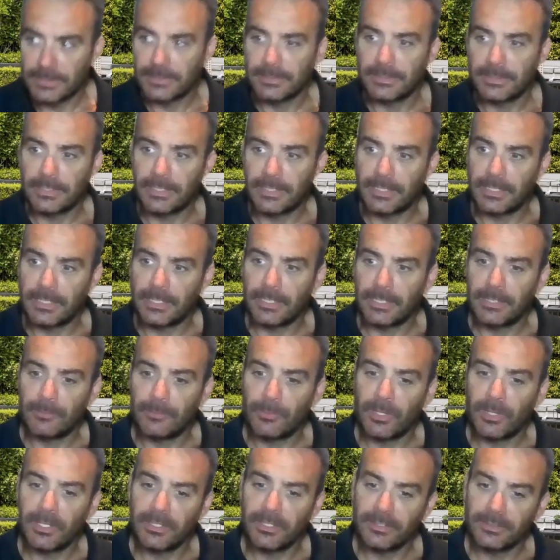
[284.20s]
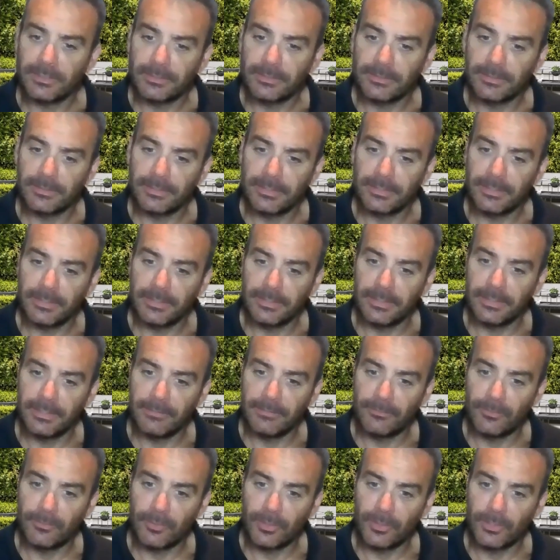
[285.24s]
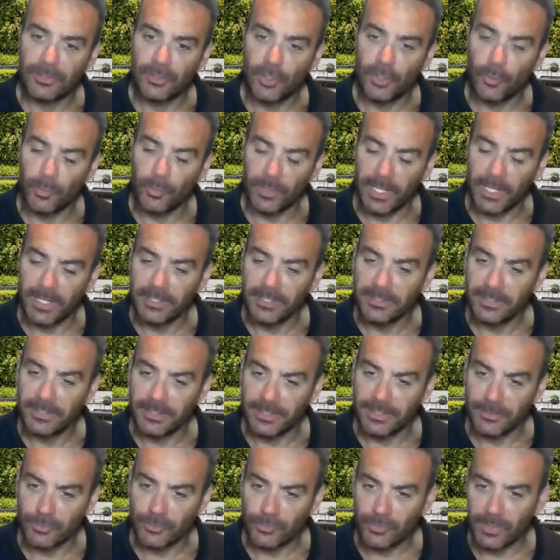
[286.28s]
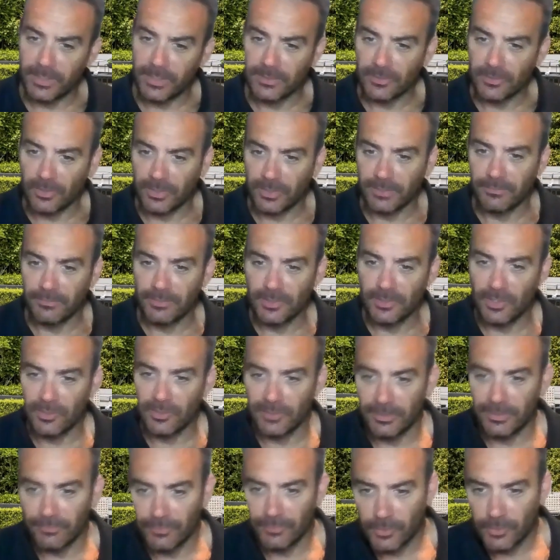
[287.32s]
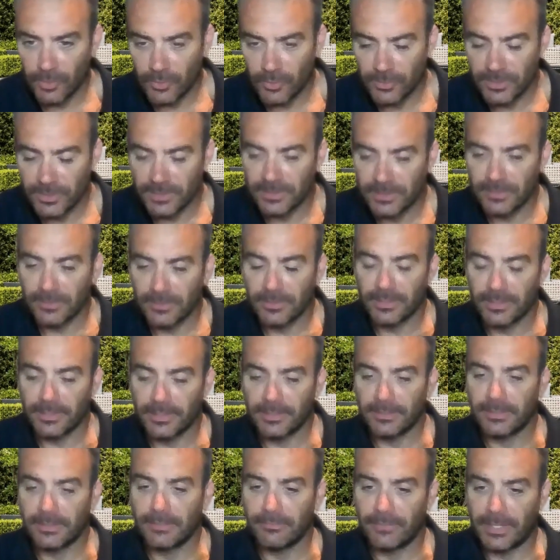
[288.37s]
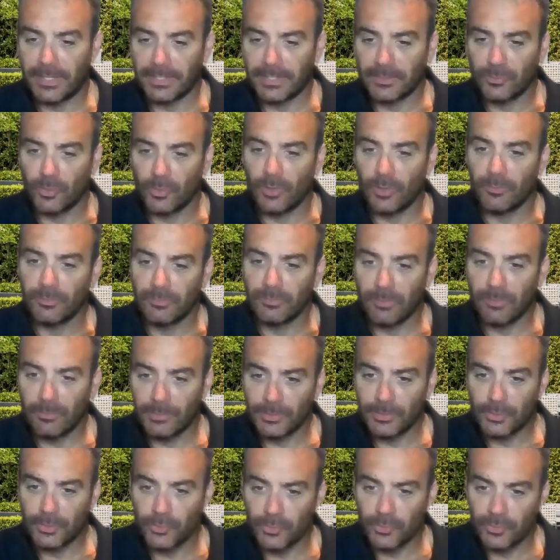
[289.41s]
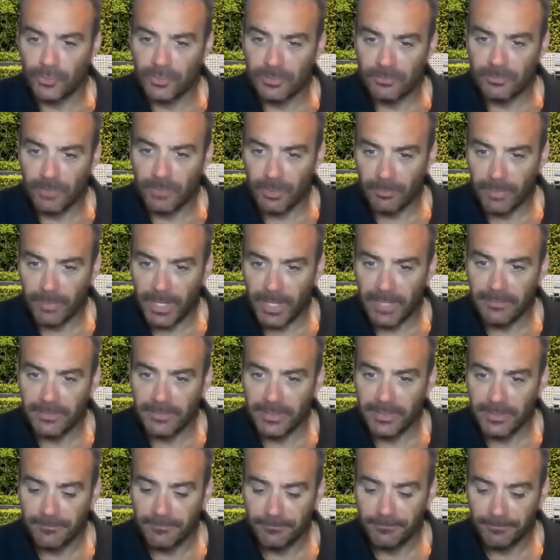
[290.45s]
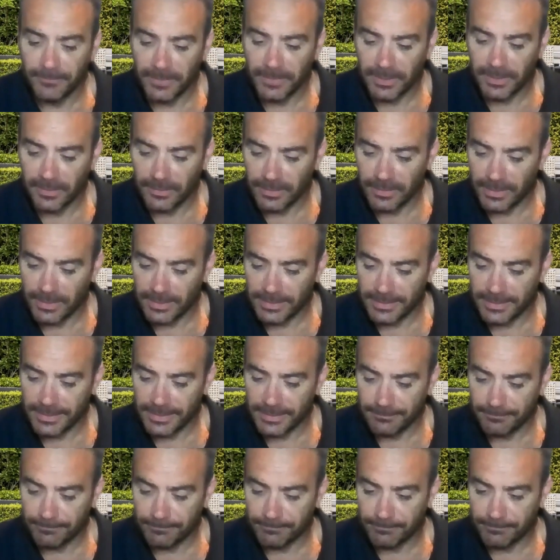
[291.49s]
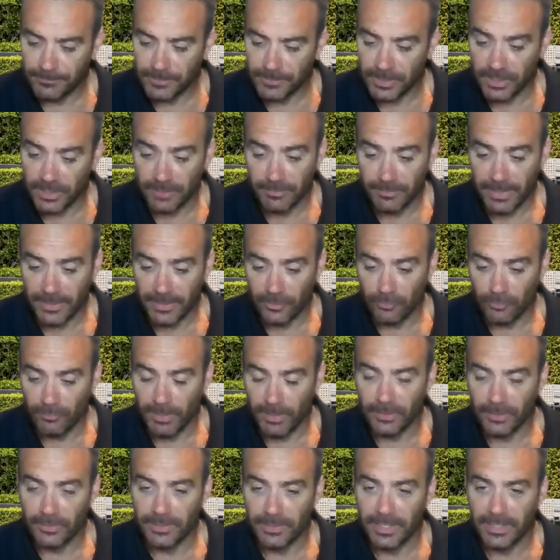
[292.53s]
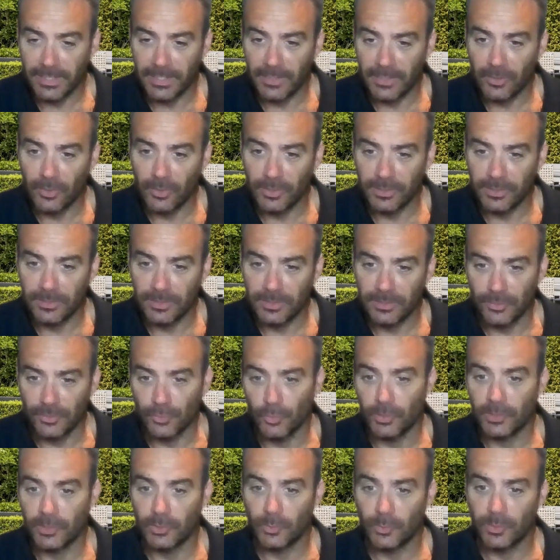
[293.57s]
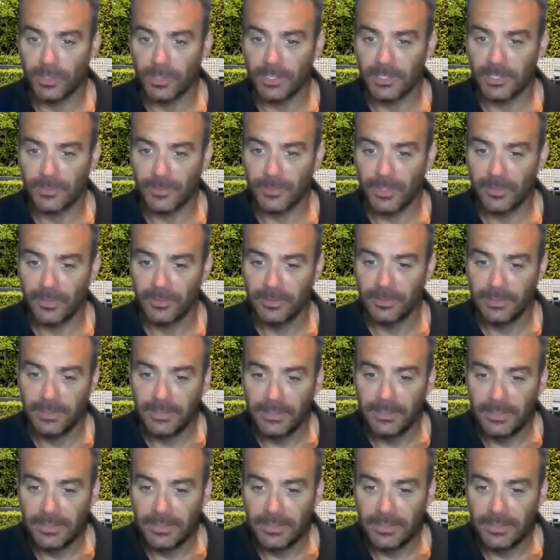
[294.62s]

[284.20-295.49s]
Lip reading: Well, if it's not related to the interest rates, like if cost isn't a factor, I would probably choose like paving, because you can make good money on that, and I just enjoy doing it as well.